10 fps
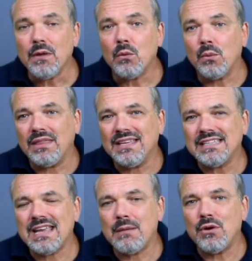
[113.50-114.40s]
where this
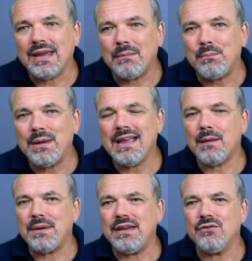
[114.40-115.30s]
camera can pick
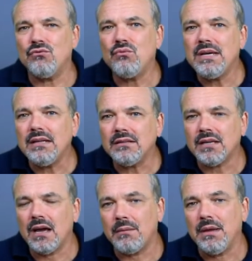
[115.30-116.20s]
up in real
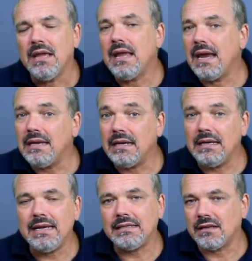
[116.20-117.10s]
time any
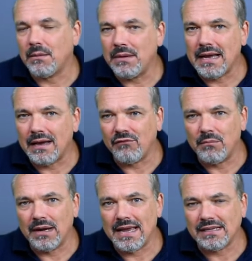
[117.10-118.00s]
leaks coming out of
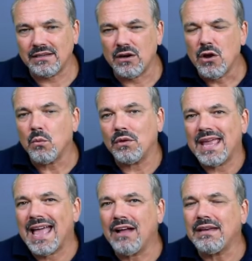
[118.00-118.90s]
my asset
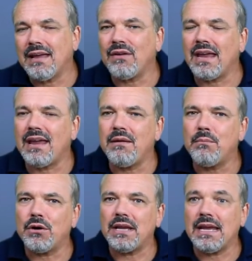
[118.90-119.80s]
without having
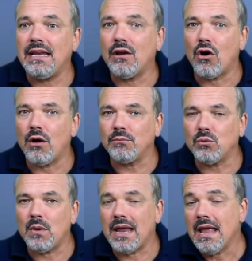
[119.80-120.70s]
anybody in harm's
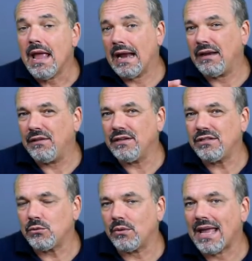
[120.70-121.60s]
way. And this
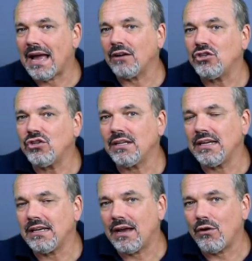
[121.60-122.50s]
is without shutting down